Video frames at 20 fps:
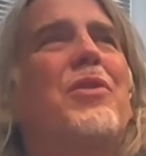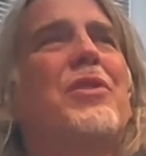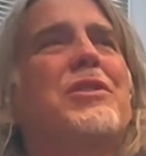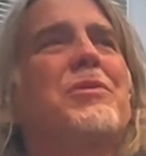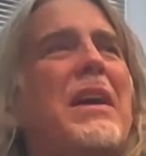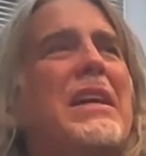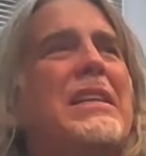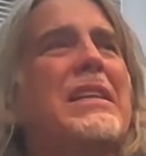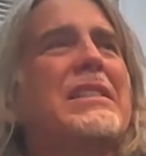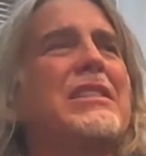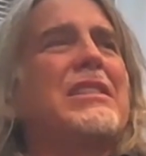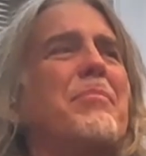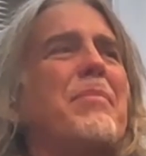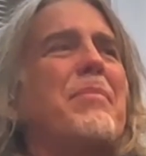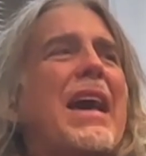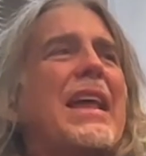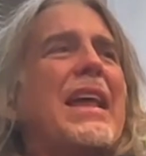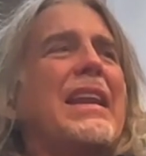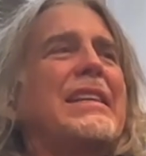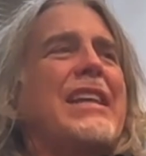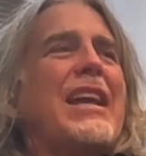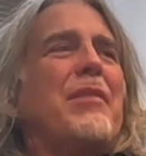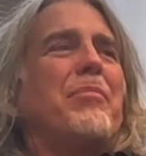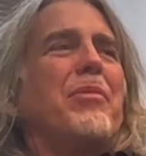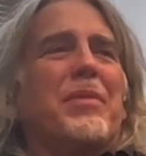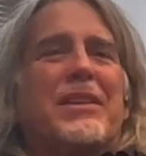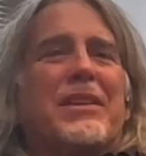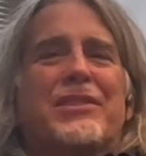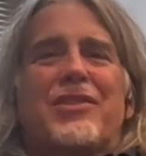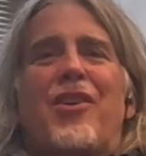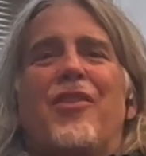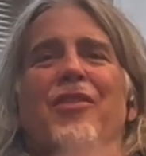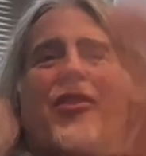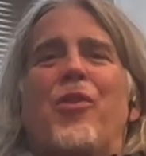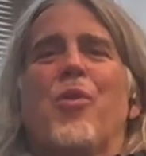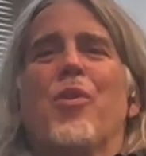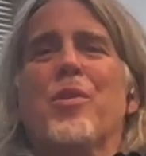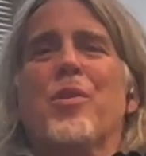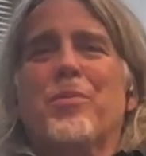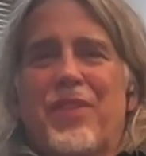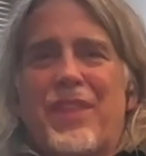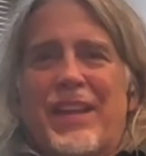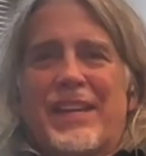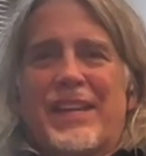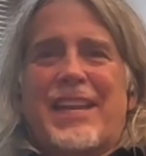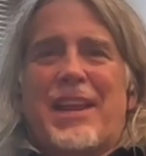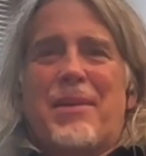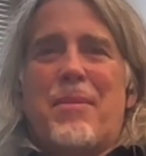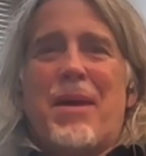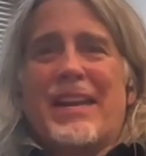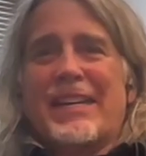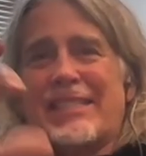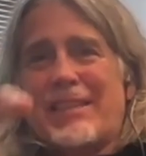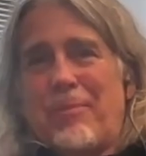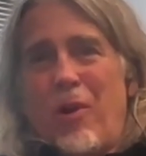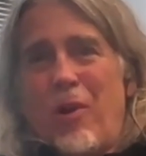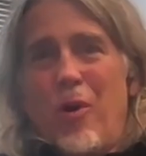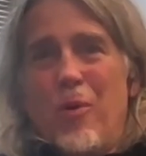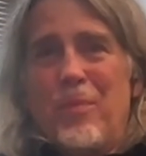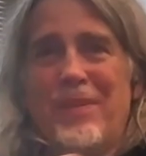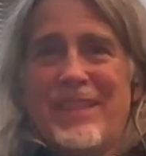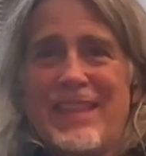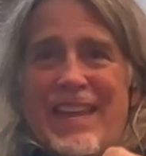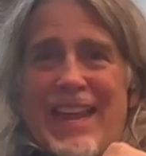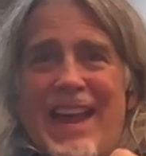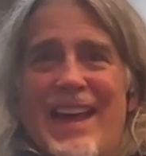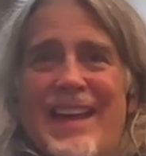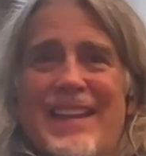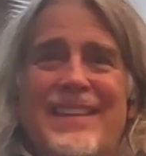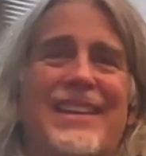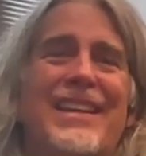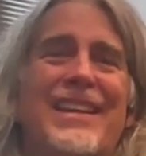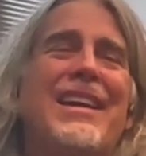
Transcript: is a bad example because all the horrible things came out except hope at the end.